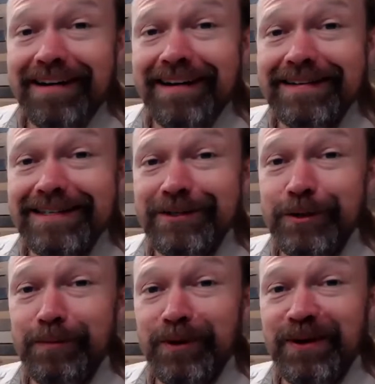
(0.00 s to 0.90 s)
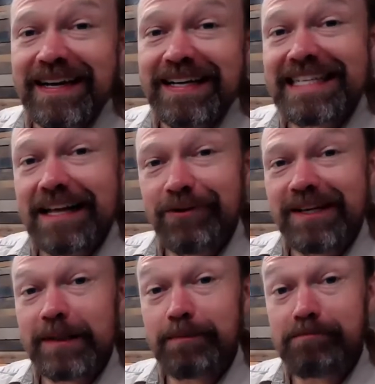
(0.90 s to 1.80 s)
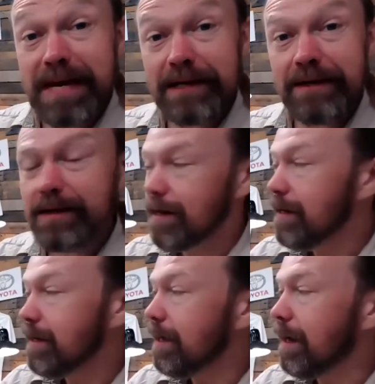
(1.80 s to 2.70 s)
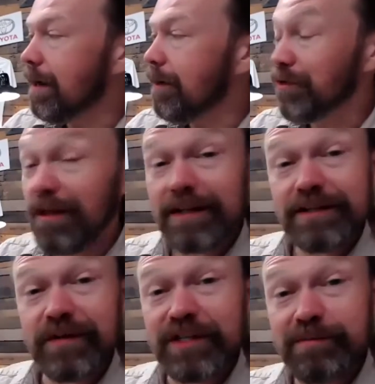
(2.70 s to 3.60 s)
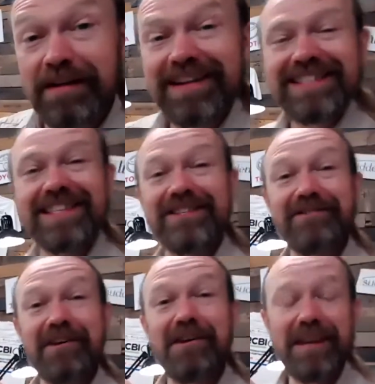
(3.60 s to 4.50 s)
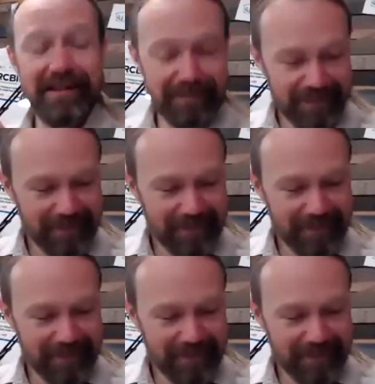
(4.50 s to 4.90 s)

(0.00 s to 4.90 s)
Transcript: He is a super accelerated maker with lots of experience that's growing.